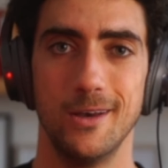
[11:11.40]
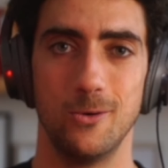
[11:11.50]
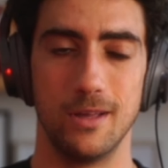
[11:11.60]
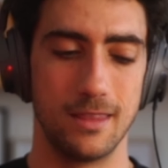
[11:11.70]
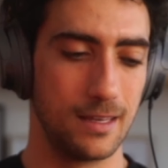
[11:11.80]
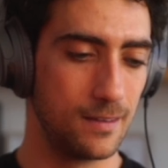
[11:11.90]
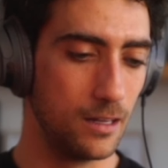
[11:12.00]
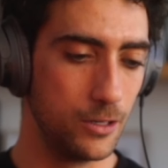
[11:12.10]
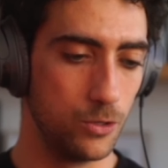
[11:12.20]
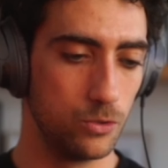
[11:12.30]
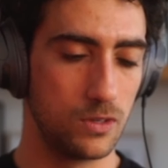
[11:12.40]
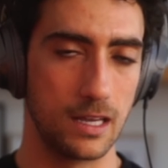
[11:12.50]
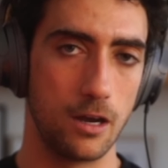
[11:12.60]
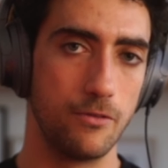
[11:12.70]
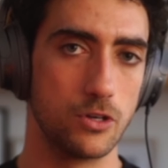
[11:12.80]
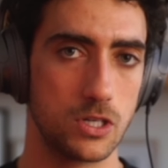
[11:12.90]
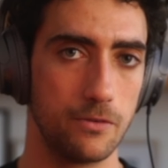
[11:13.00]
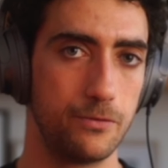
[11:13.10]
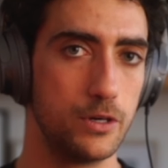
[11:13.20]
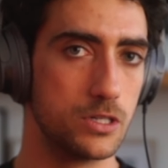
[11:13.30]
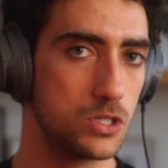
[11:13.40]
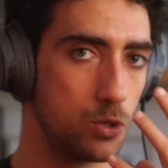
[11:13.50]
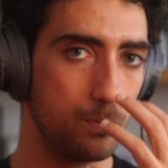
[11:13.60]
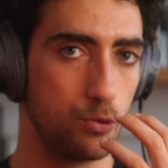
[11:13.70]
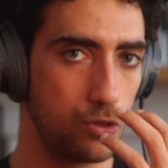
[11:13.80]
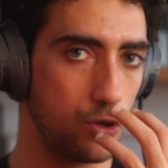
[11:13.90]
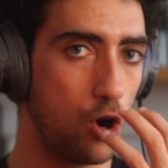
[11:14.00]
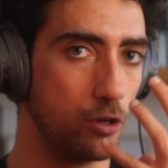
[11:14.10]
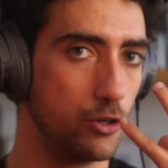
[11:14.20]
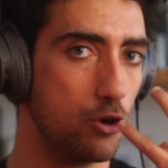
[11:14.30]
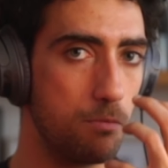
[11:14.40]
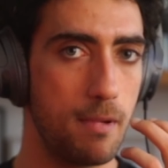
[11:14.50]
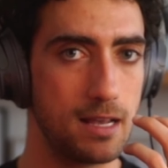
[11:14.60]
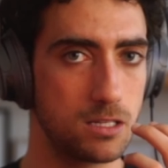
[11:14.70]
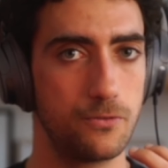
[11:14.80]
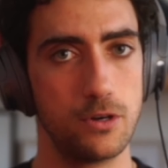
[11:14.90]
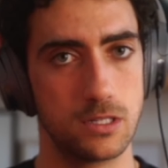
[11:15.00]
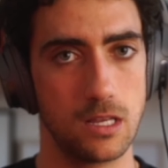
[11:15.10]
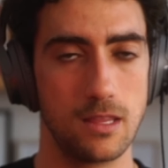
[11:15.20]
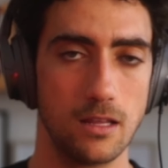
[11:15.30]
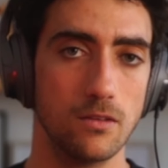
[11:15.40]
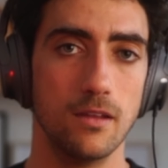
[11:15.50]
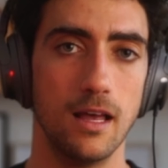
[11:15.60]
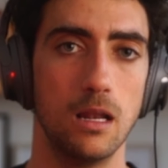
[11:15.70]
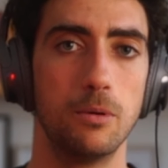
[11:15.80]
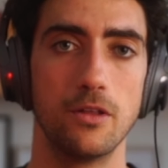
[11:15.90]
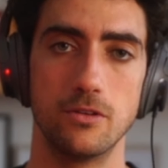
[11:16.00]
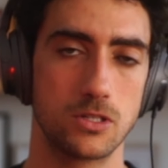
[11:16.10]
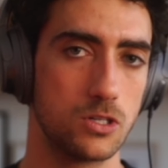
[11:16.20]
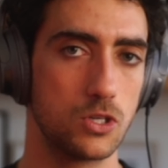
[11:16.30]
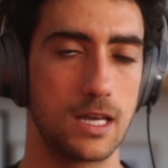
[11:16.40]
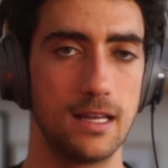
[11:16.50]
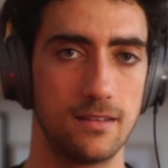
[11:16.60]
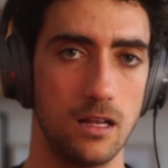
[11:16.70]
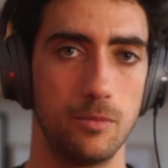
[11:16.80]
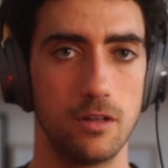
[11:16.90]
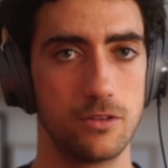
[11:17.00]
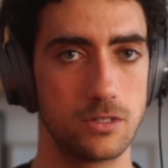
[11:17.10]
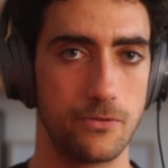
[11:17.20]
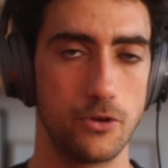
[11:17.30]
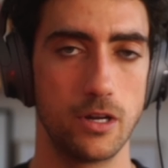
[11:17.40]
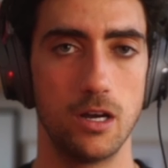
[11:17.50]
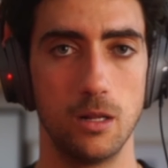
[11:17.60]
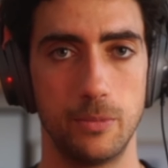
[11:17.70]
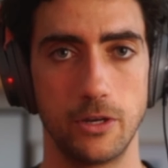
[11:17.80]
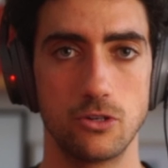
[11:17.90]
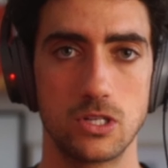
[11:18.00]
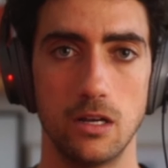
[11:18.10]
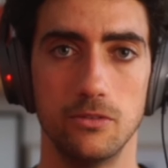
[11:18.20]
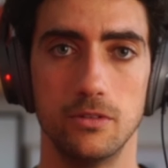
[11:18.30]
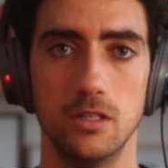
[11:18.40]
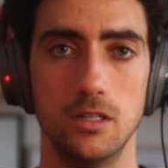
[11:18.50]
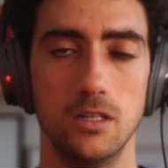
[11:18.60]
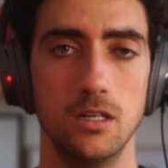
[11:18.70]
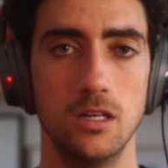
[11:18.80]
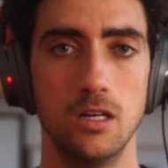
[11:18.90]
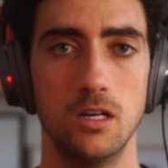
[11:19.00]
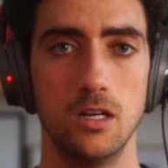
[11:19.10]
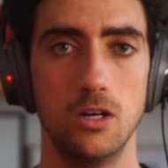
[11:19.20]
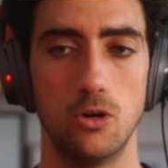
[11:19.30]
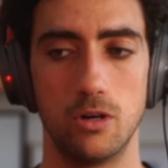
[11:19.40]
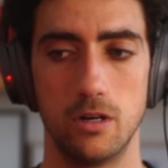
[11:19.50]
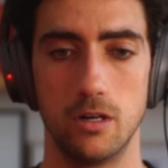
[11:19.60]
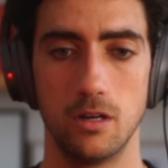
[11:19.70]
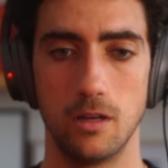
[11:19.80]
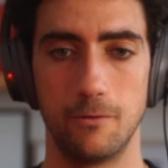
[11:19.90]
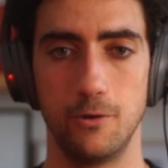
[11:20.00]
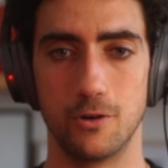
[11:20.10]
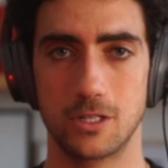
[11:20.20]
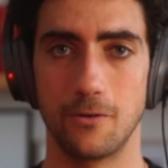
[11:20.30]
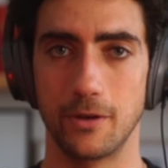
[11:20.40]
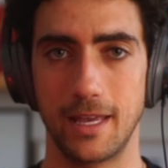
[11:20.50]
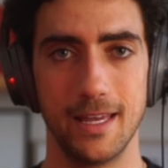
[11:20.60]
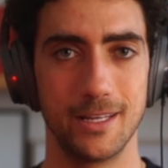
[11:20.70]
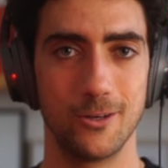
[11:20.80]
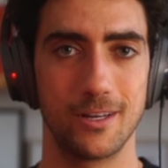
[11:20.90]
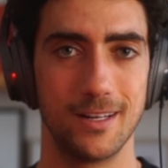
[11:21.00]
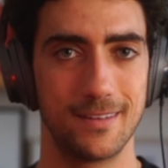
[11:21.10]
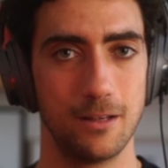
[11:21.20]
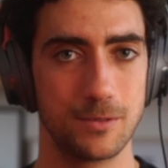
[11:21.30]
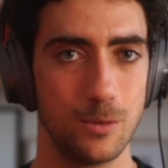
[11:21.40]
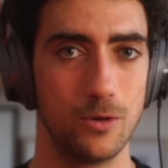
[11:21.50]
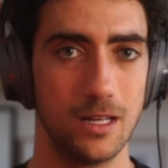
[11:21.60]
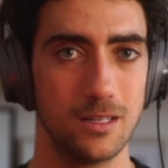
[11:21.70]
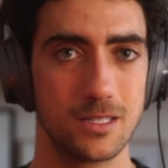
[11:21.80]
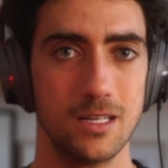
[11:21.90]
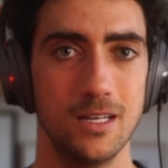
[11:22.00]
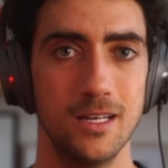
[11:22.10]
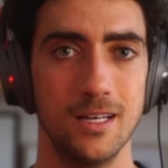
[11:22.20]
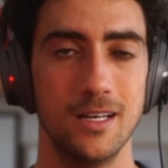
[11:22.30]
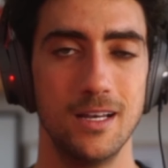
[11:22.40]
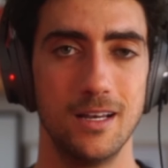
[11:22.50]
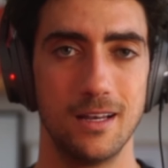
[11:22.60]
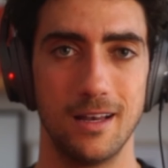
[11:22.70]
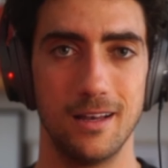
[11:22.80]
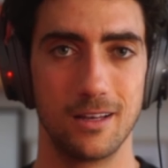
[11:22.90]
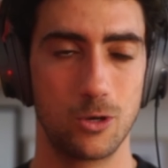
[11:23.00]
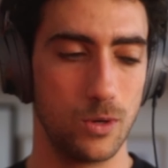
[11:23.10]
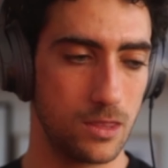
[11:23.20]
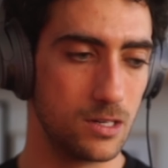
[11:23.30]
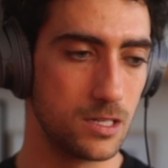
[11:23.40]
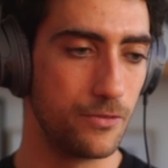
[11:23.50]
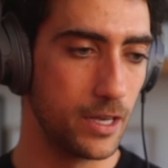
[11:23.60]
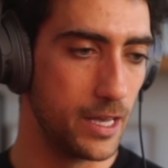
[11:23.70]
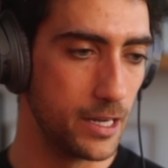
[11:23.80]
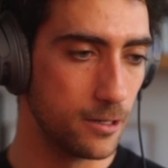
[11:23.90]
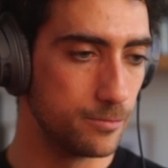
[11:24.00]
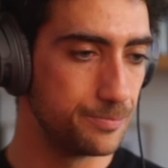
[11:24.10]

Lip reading: when they tell you take care of yourself first, so put on your mask first and then help others, because you can't help others if you're not helping yourself. Or if you're suffocating, you cannot help someone else quit their suffocating.